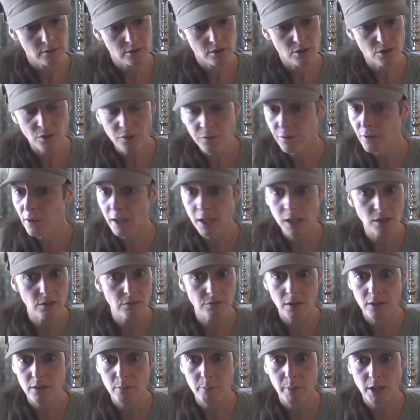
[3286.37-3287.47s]
Do you feel like you've
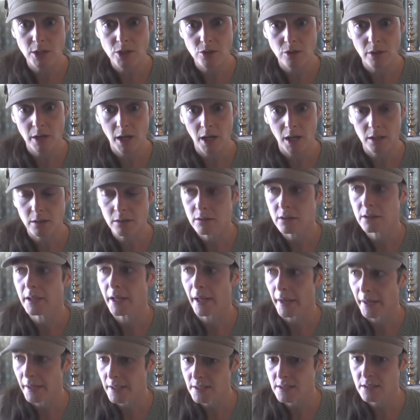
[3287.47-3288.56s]
done the best you can?
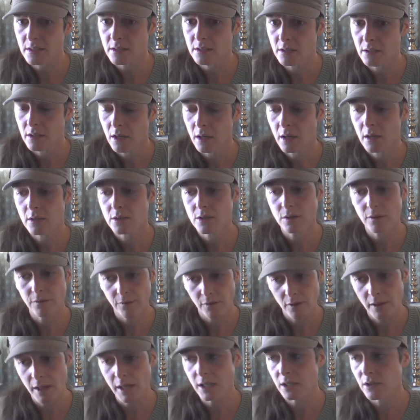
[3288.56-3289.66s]
Yes. Do you feel
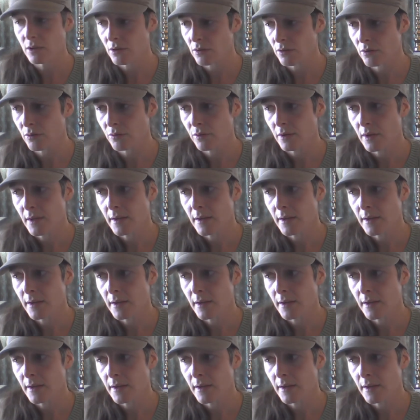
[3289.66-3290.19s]
like you've,